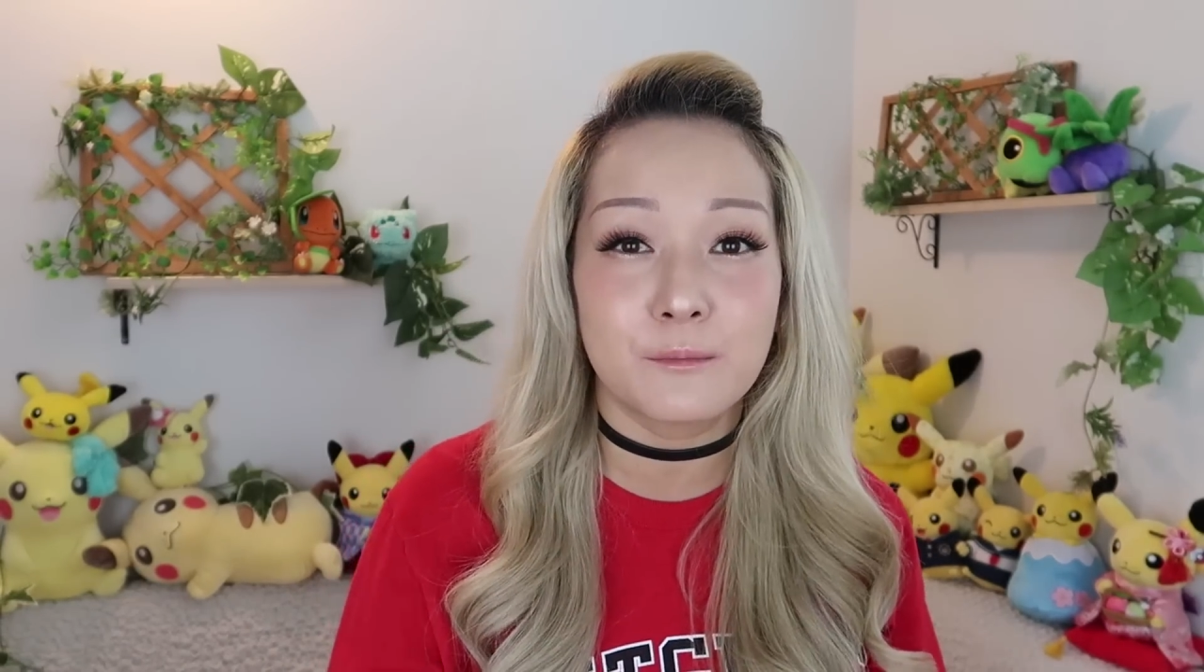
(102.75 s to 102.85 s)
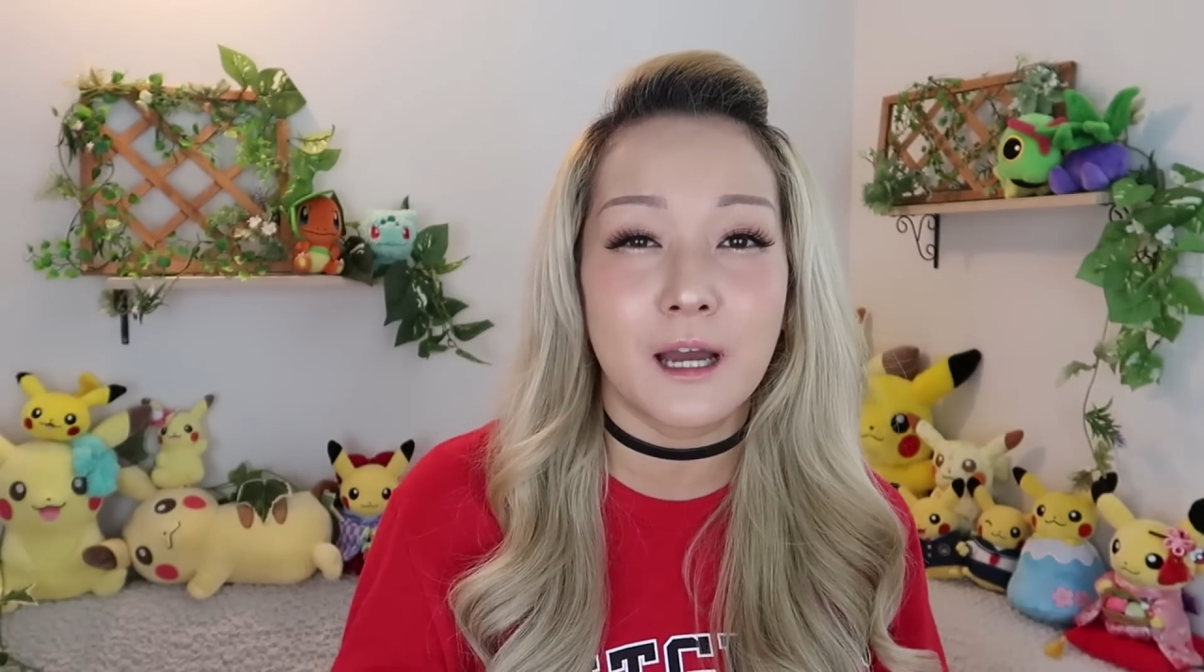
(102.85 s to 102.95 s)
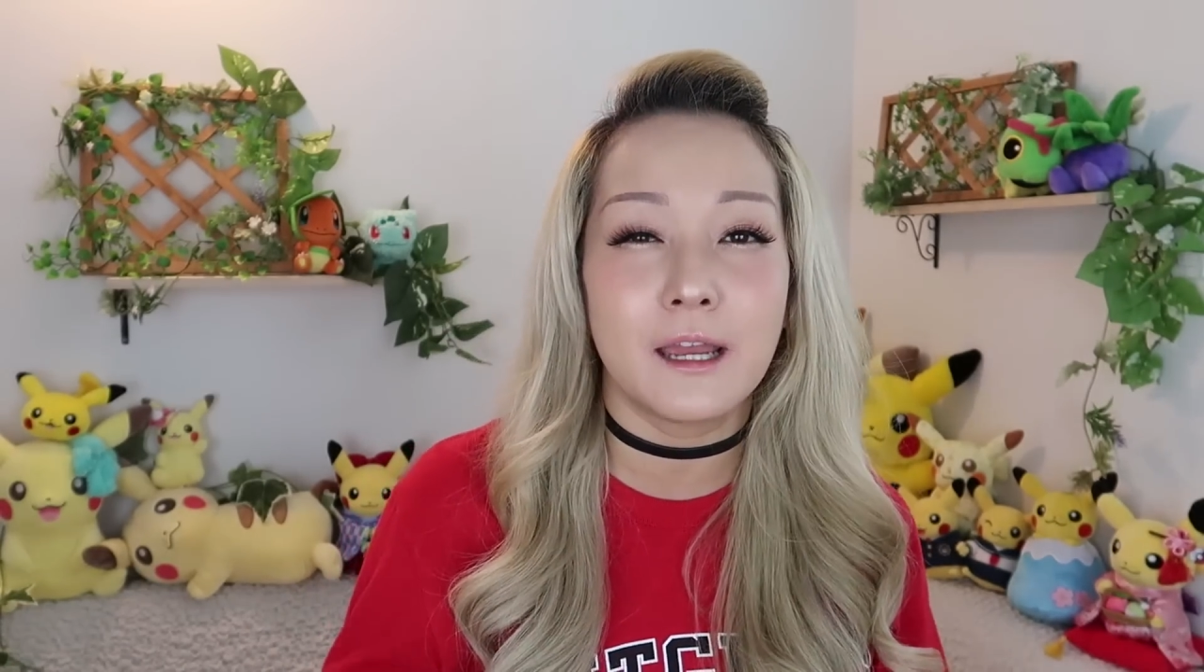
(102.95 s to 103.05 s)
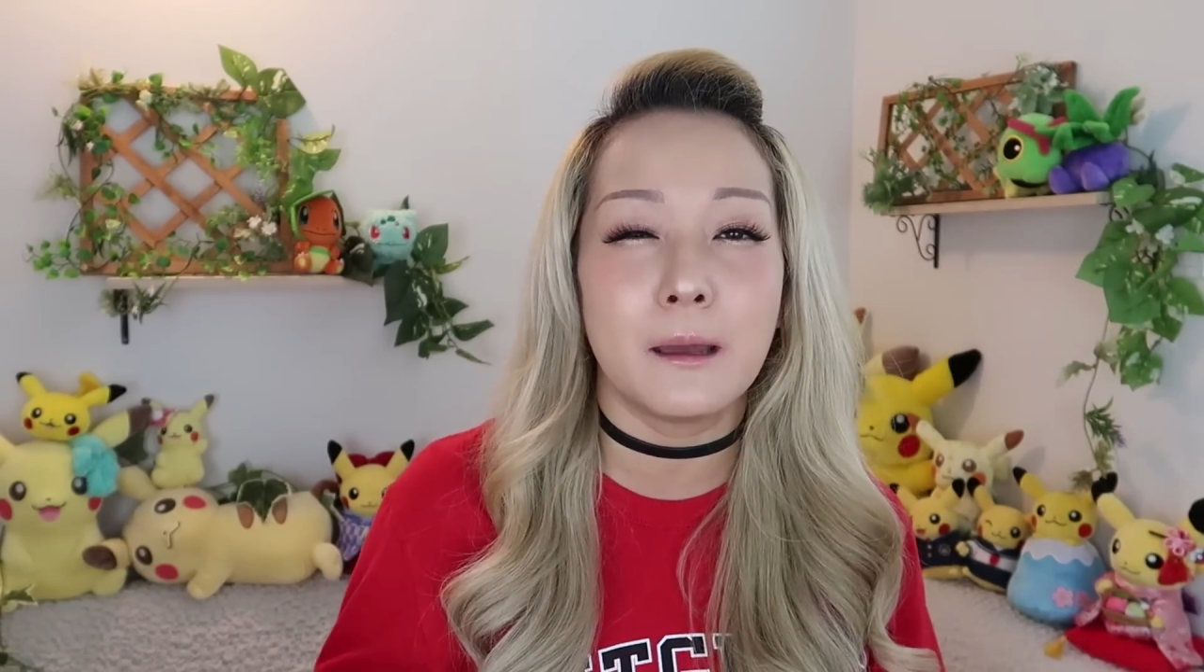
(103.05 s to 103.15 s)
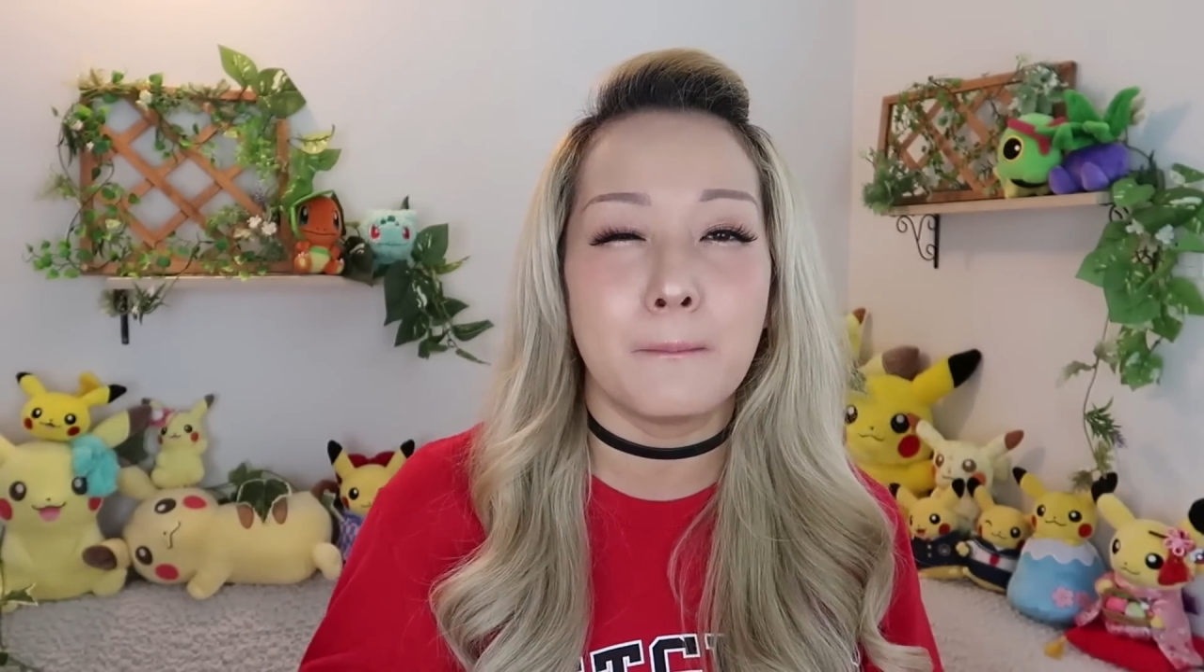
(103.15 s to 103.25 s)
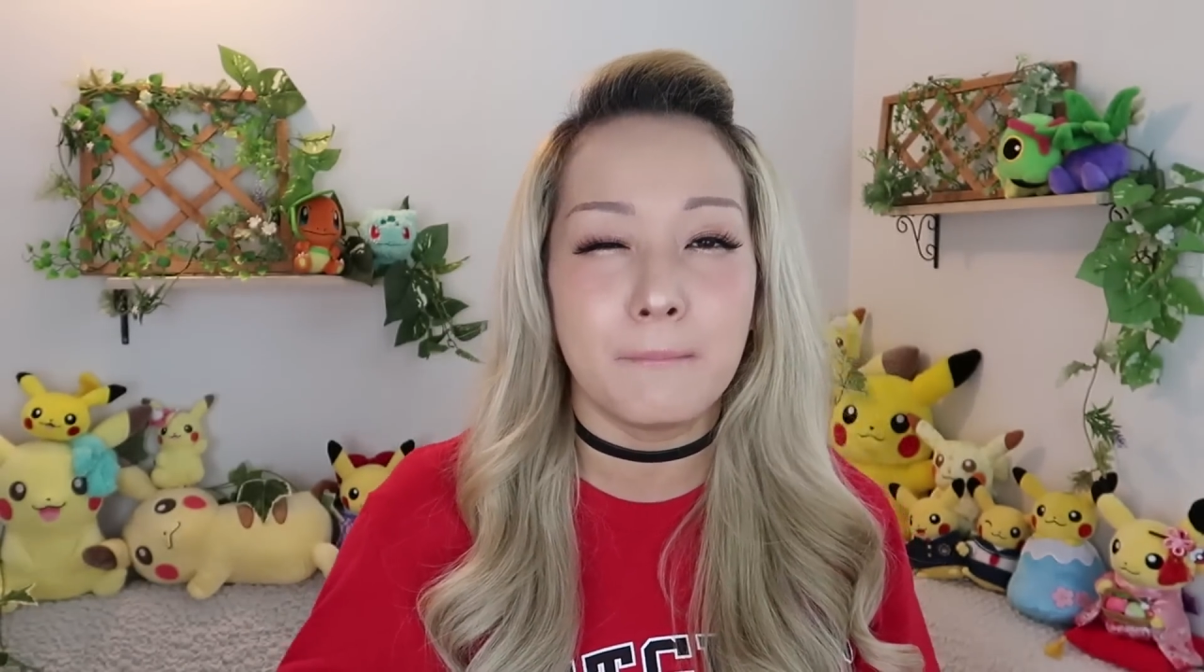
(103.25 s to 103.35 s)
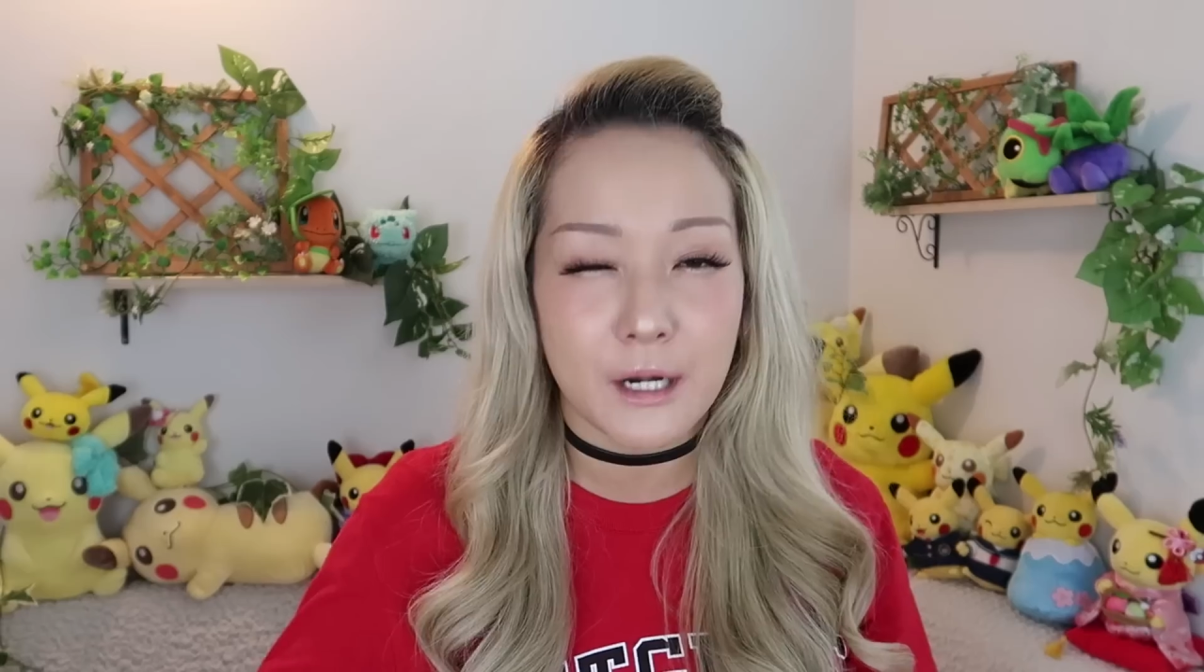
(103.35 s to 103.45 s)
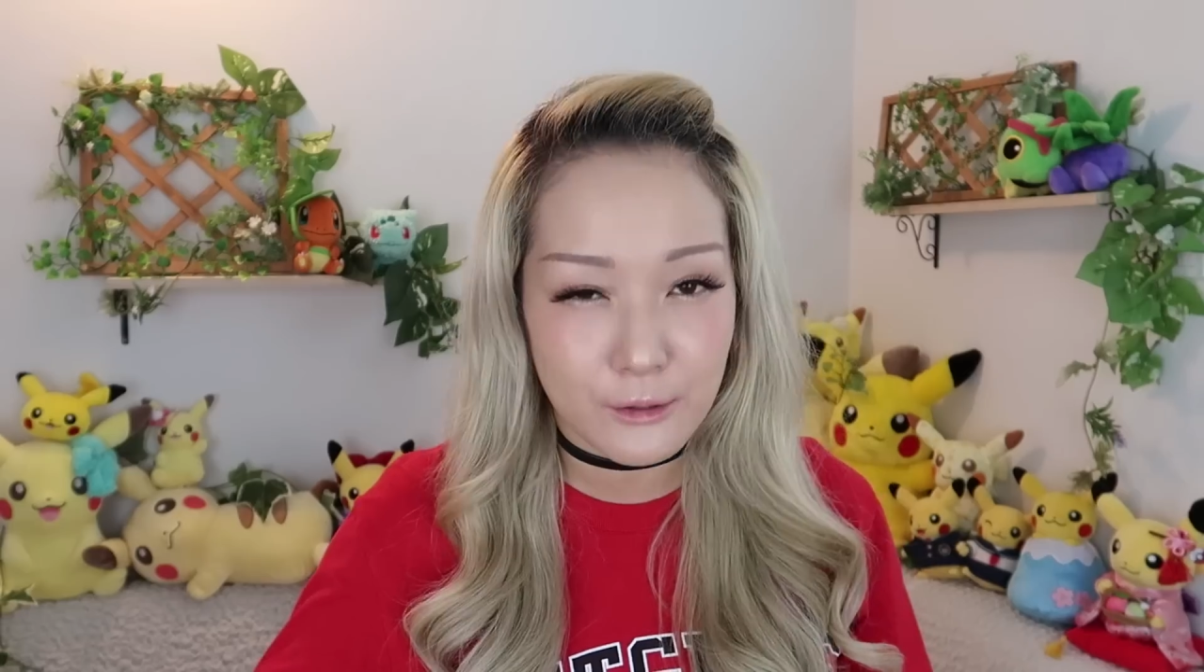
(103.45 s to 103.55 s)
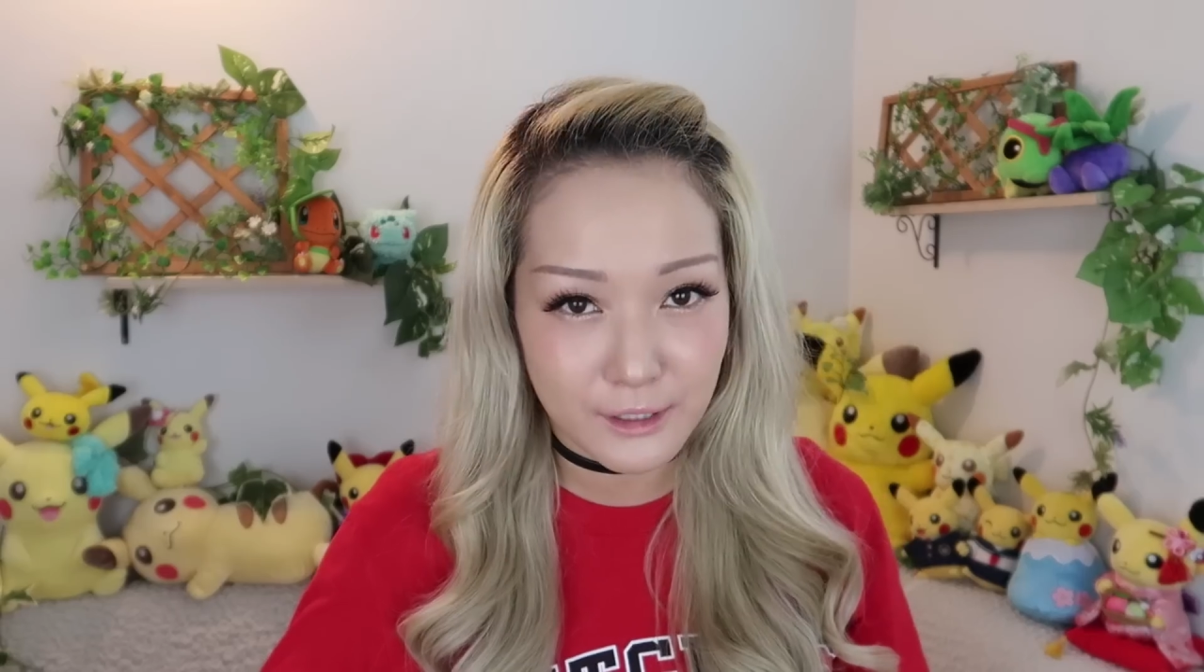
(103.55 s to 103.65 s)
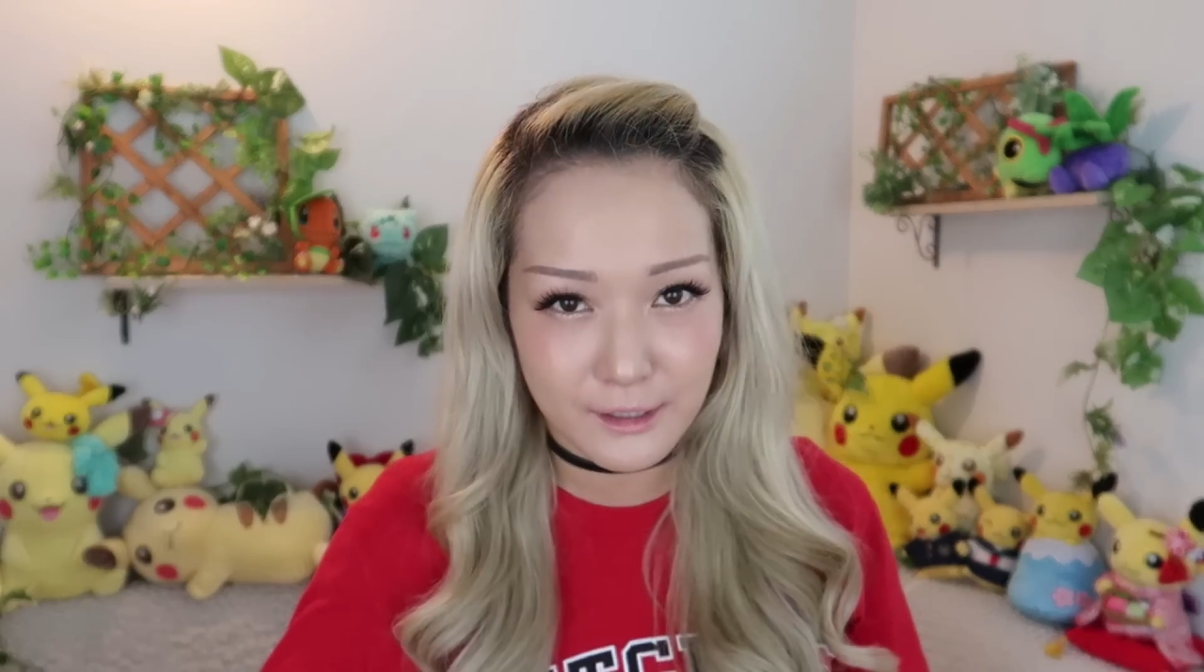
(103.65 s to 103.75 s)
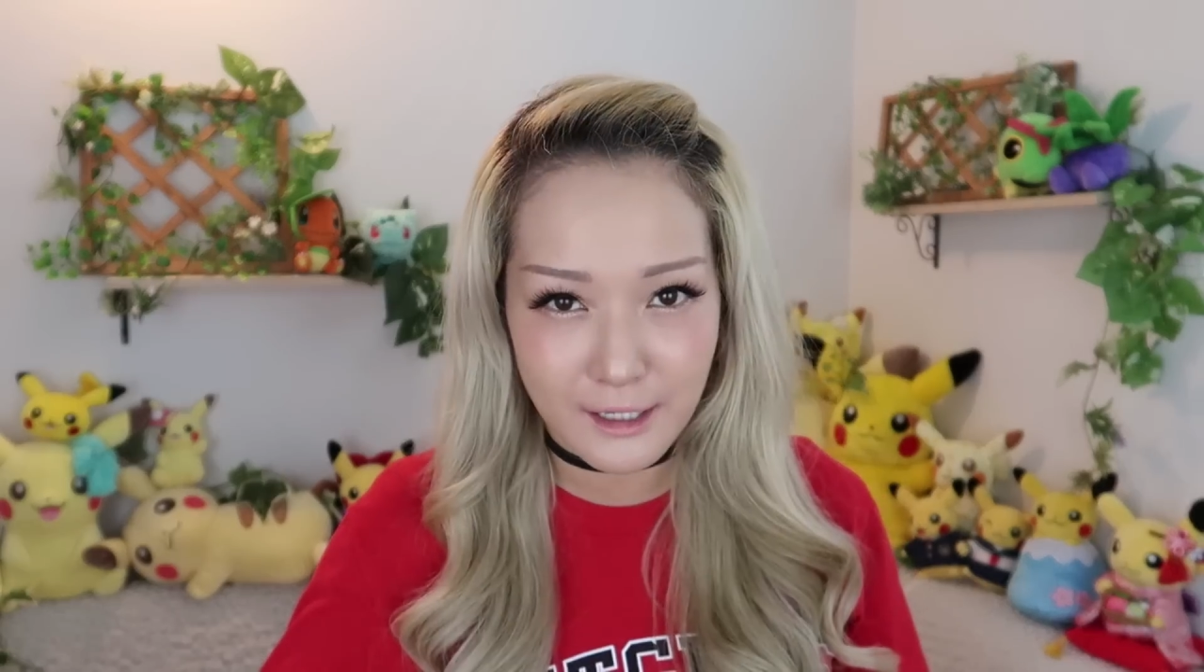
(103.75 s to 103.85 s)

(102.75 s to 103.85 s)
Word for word: my American